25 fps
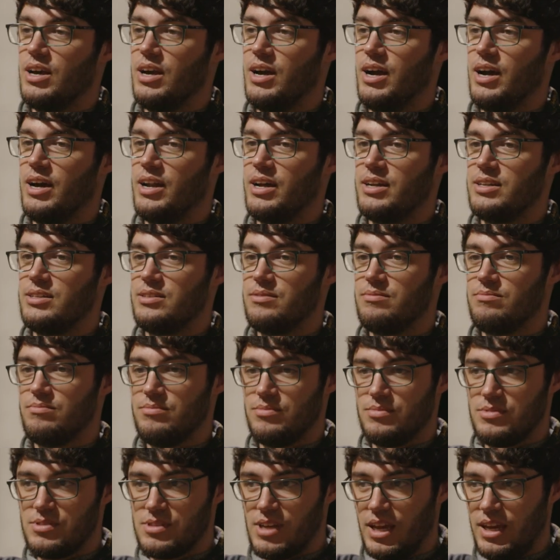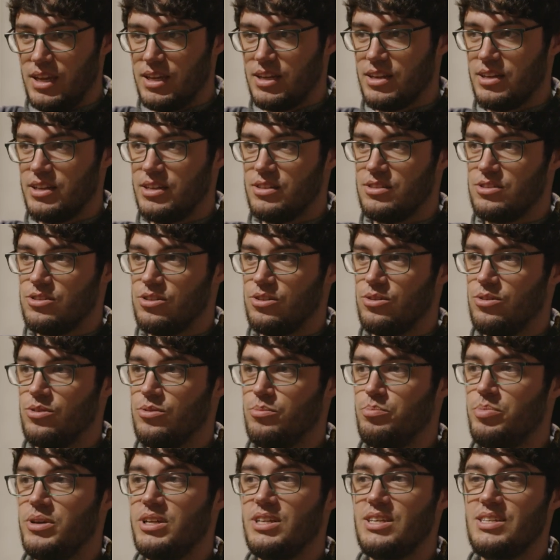And I'd taken it
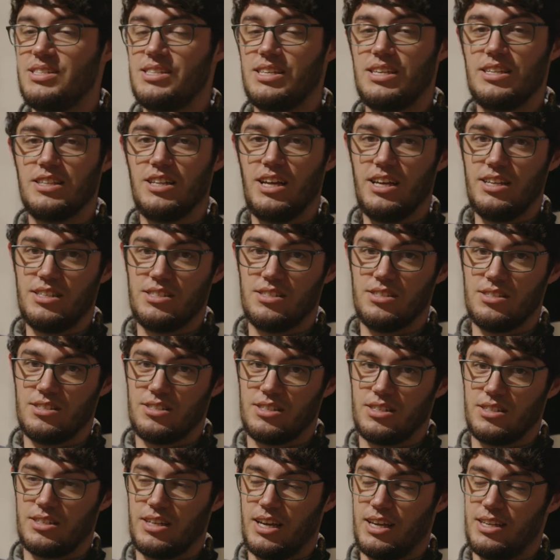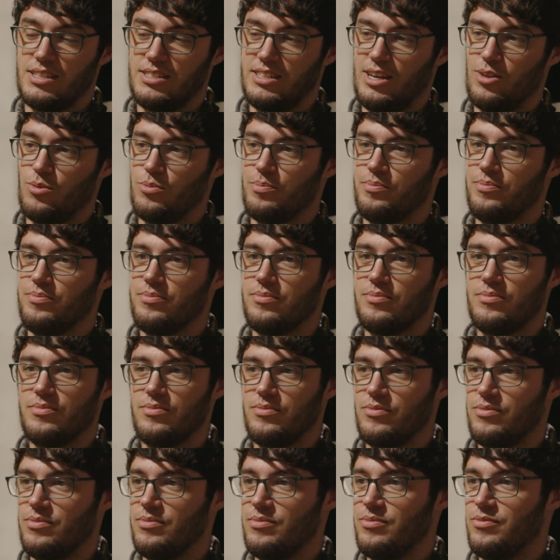to BDC licensing days. Now,
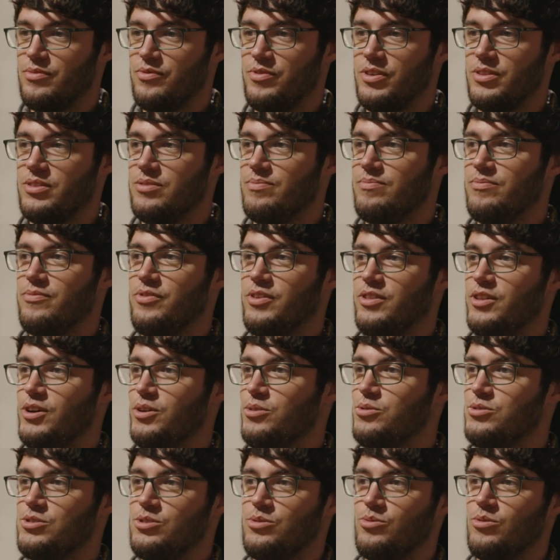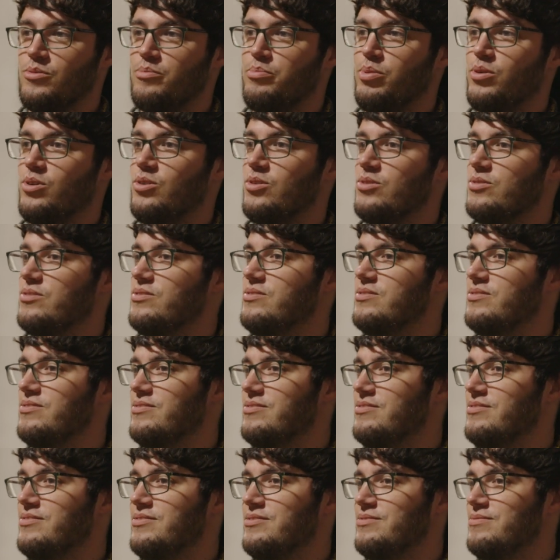for those who were born
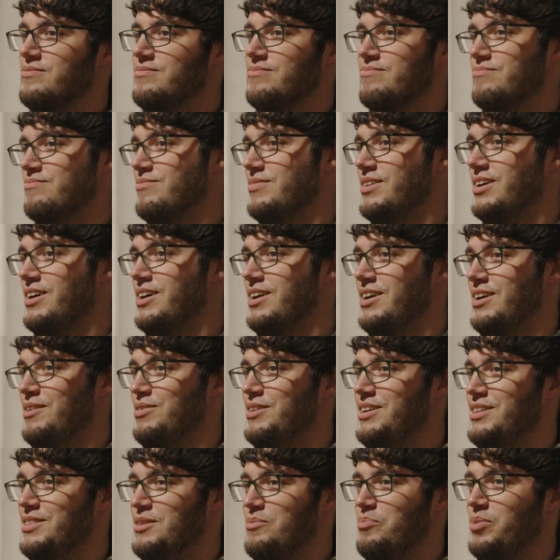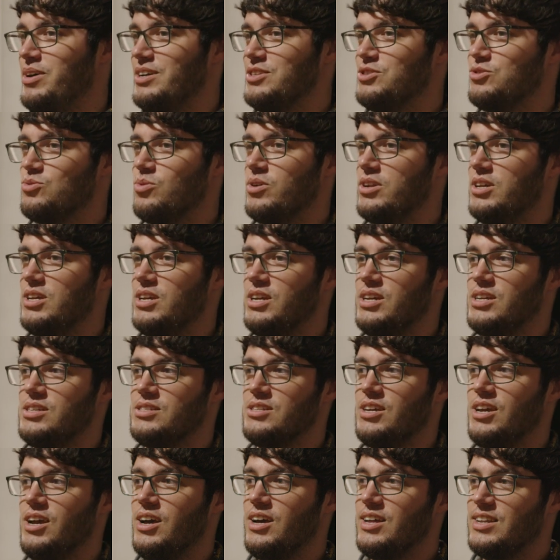in the past 20
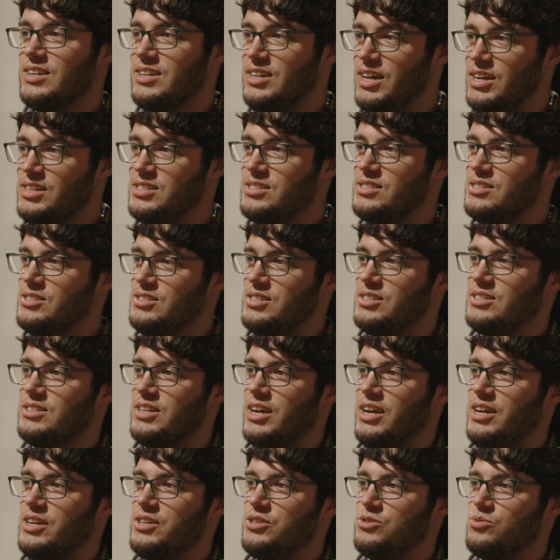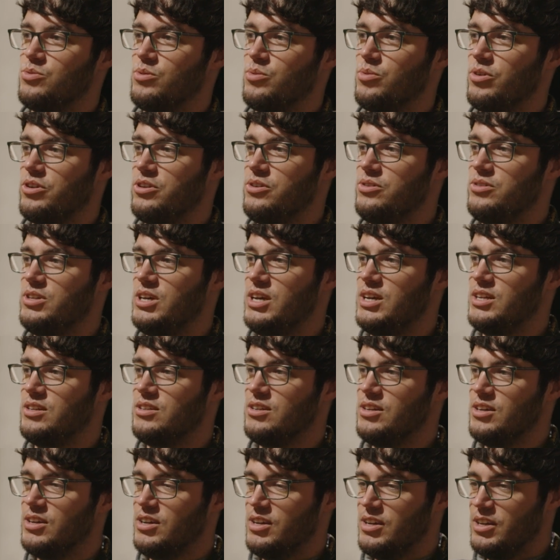years, licensing days were what you did
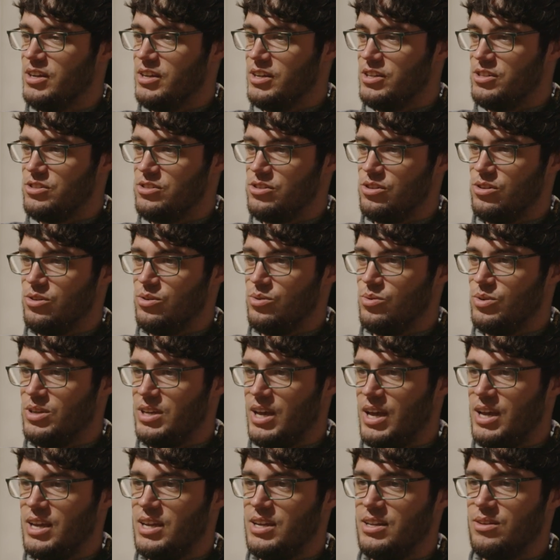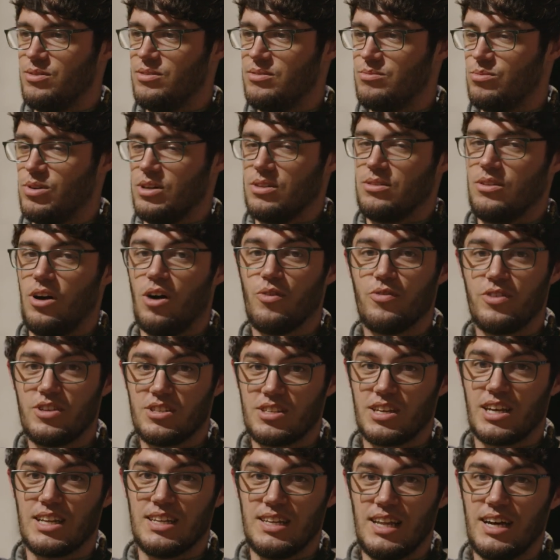to gain, well,
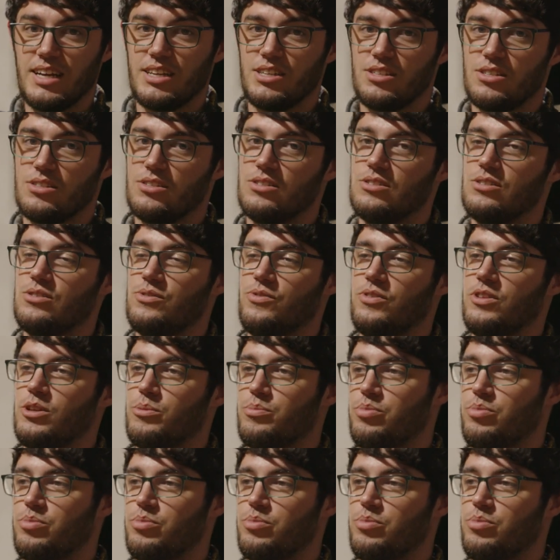obviously a license for the